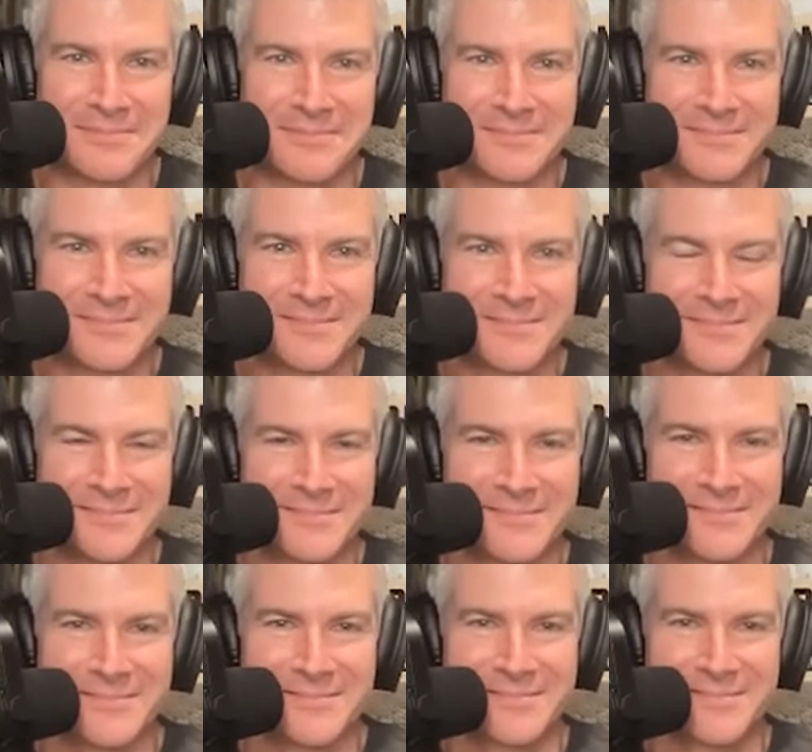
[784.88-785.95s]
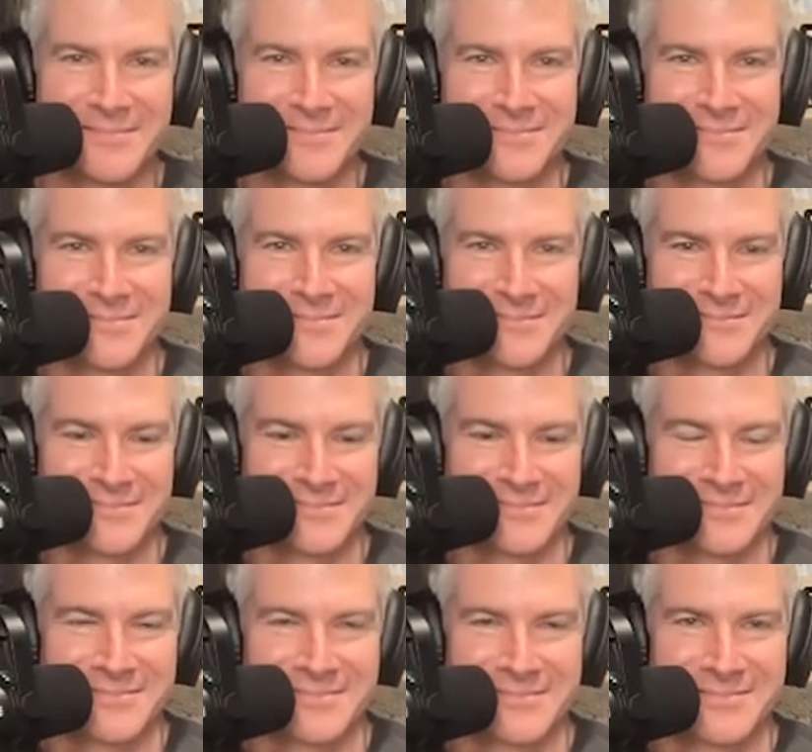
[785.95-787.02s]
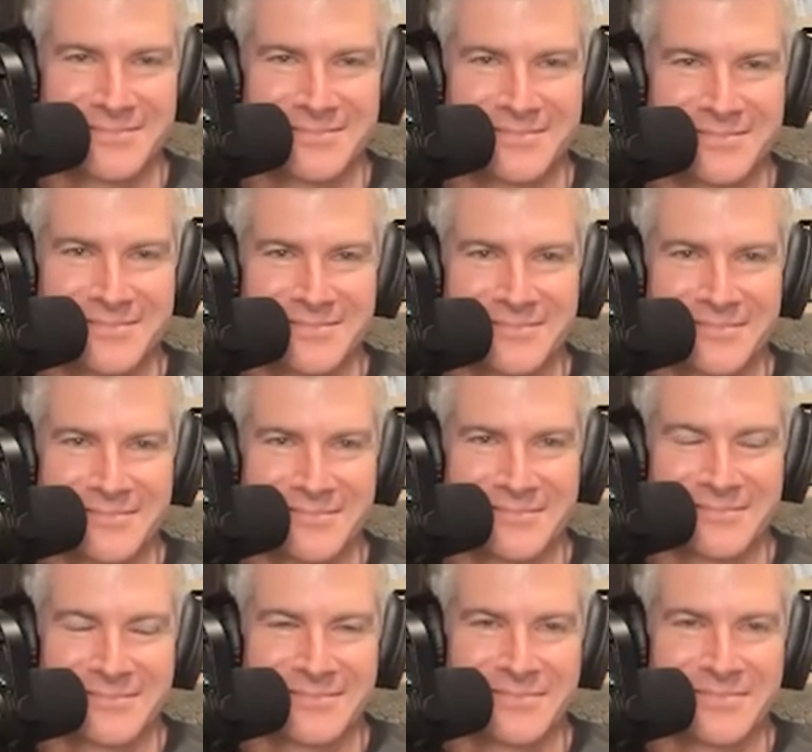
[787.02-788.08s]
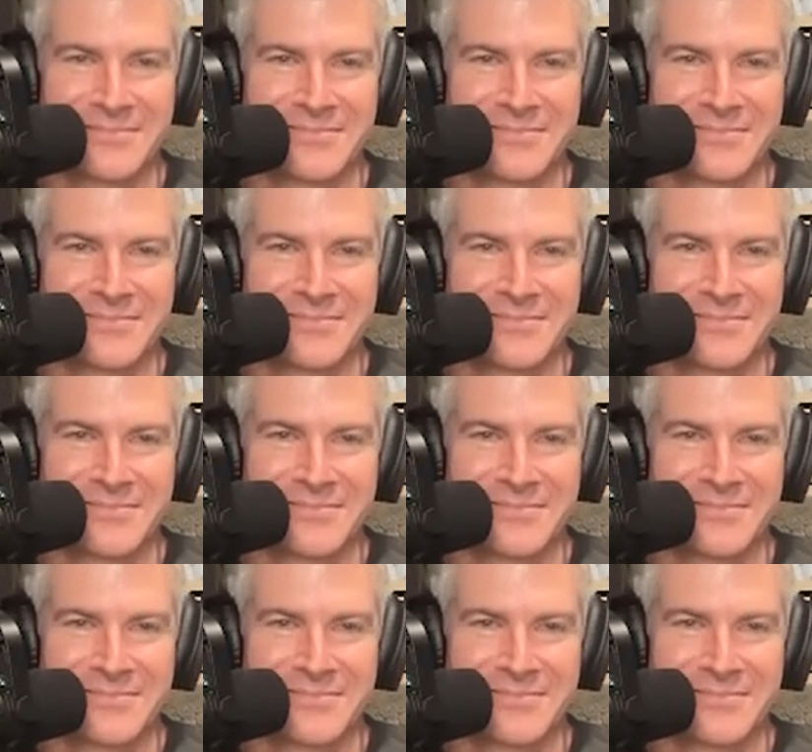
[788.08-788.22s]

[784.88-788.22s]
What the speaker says: The person shown says nothing.